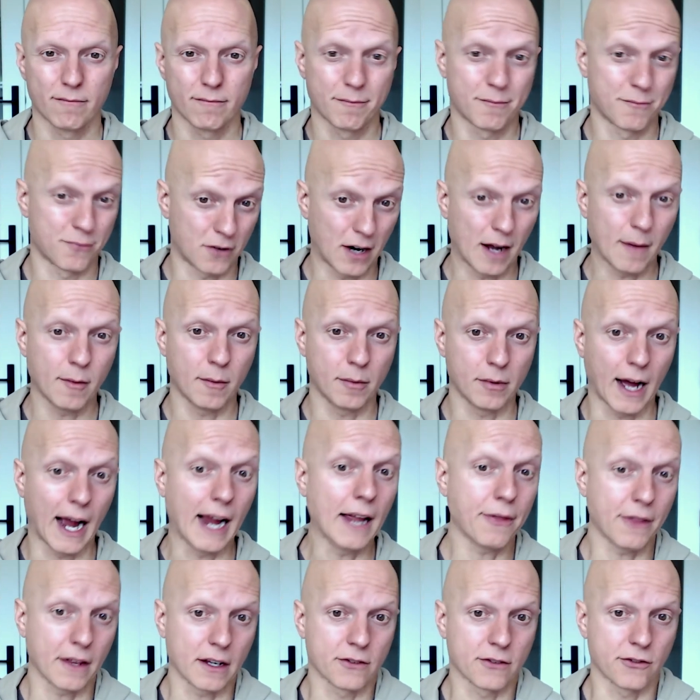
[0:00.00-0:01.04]
Probably. I
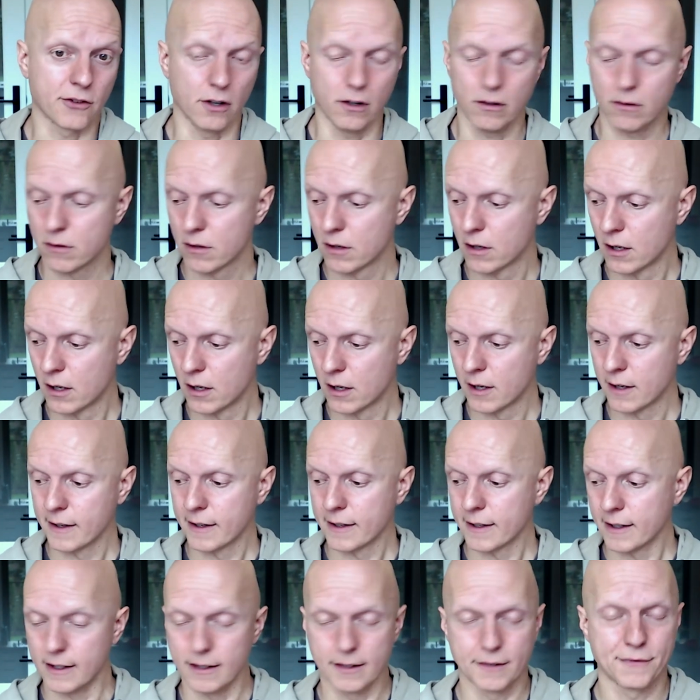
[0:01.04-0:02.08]
think so.
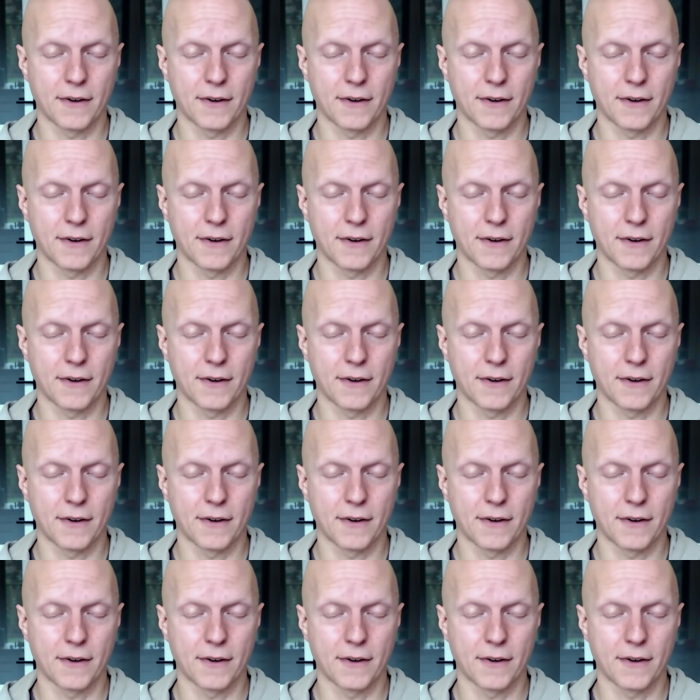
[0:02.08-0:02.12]
Is